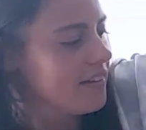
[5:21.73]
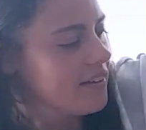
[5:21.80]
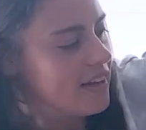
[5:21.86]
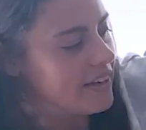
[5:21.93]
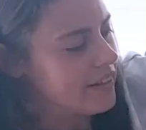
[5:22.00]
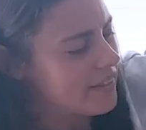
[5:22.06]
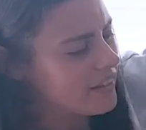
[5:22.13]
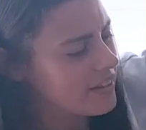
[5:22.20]

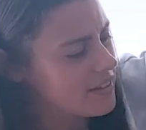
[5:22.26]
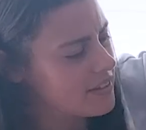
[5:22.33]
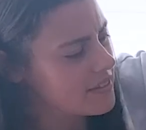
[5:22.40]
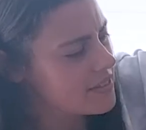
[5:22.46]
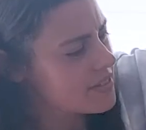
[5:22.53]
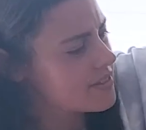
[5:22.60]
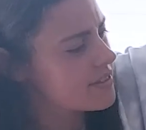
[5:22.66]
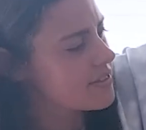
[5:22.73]
Anything
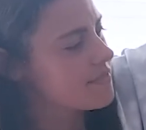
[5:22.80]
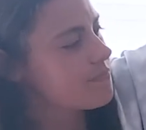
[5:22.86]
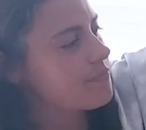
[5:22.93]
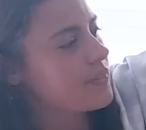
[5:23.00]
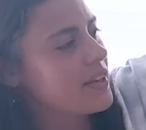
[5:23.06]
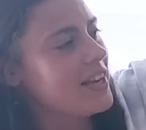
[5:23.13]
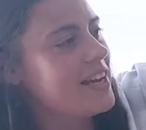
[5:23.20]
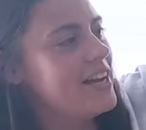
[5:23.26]
else?
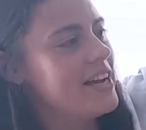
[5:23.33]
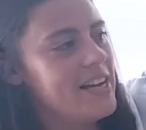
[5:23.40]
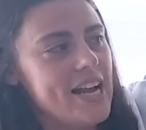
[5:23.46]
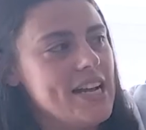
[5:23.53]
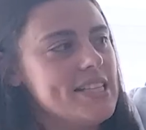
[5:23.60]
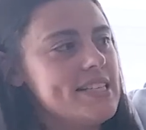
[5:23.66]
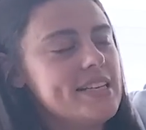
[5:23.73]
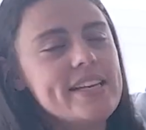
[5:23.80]
And I
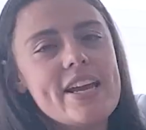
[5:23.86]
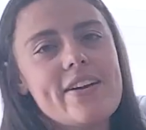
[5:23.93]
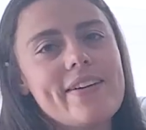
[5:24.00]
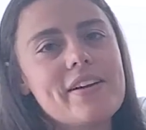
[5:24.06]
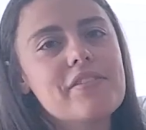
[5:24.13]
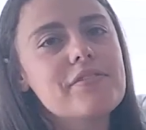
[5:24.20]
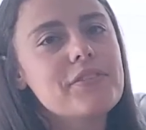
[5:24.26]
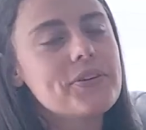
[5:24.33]
did carry a
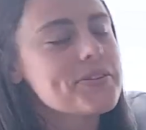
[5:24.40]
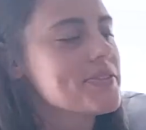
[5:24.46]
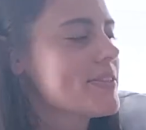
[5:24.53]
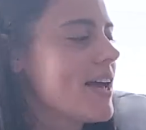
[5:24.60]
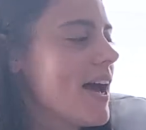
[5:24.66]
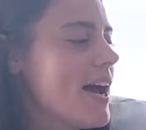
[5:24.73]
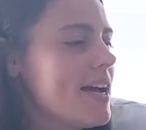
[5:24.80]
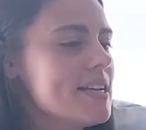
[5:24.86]

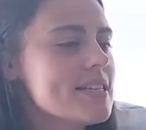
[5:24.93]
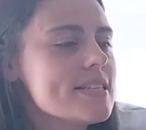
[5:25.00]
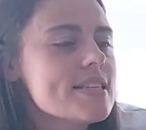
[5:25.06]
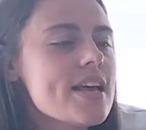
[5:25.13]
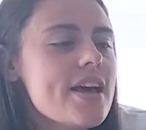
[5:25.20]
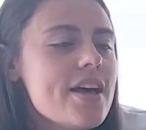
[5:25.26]
full-size